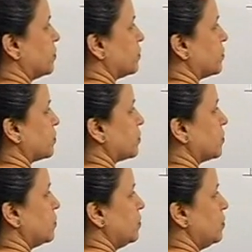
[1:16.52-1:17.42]

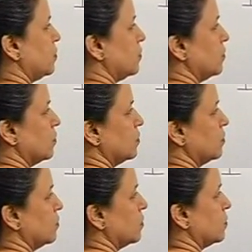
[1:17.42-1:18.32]

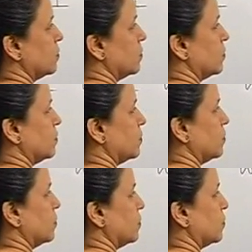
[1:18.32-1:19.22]

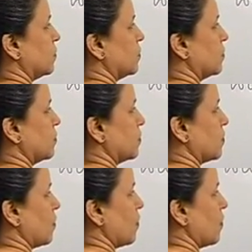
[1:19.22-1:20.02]
Nobody speaks.